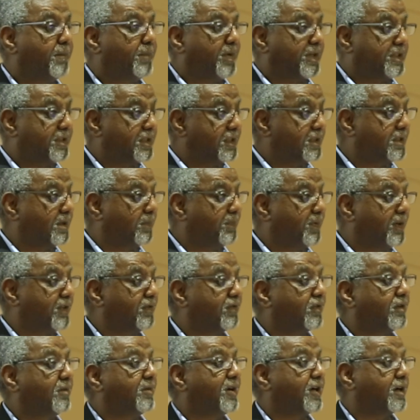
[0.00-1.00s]

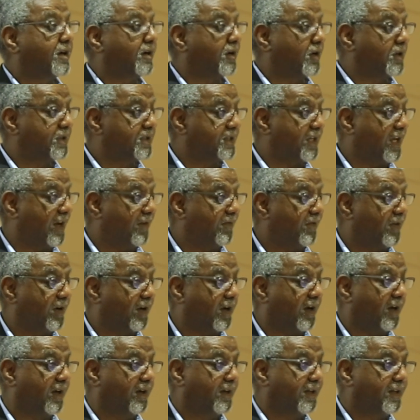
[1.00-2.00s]
participants from across
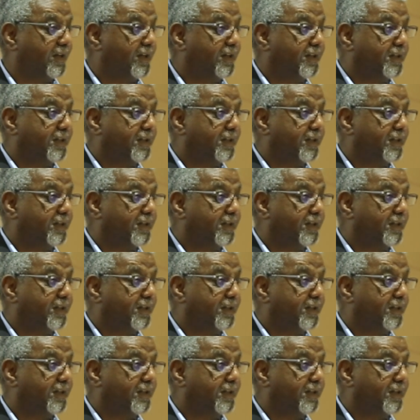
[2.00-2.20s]
Africa.